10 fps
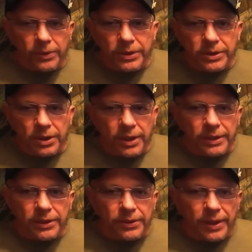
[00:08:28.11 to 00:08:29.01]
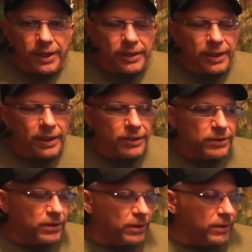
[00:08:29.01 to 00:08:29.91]
one saw a deer that day,
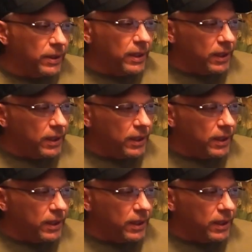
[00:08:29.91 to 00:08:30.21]
so